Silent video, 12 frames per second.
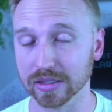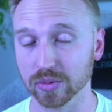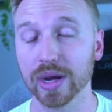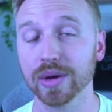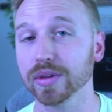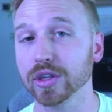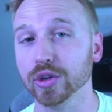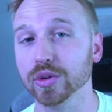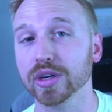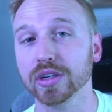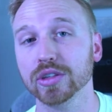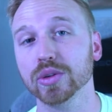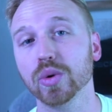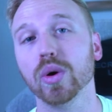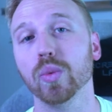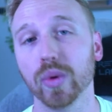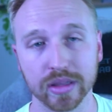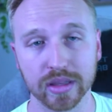Well, you can do
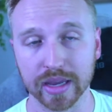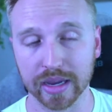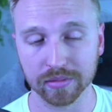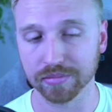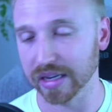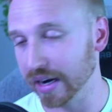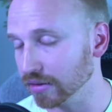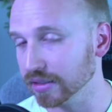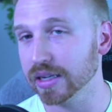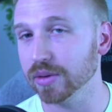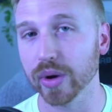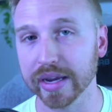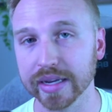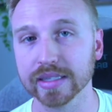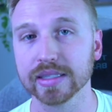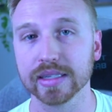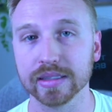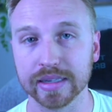one thing. The guaranteed way is
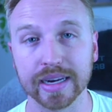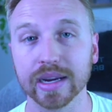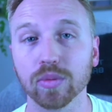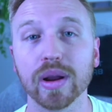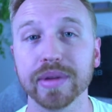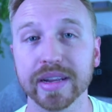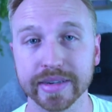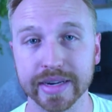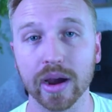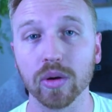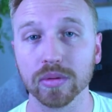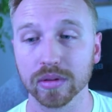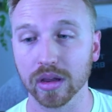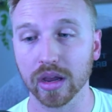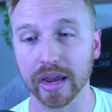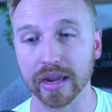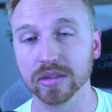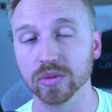getting a remnant now,
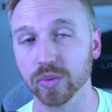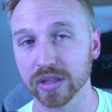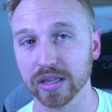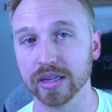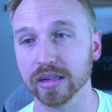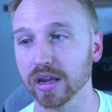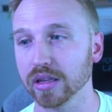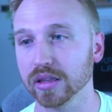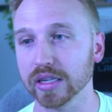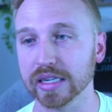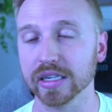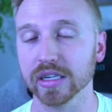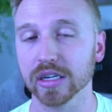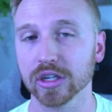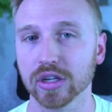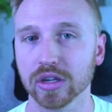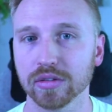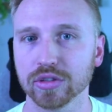and within the
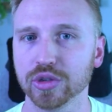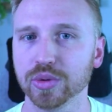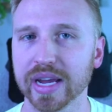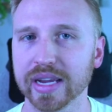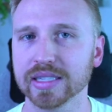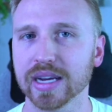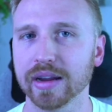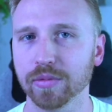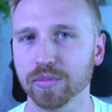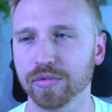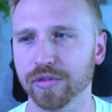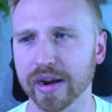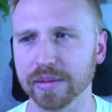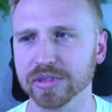2-day time frame.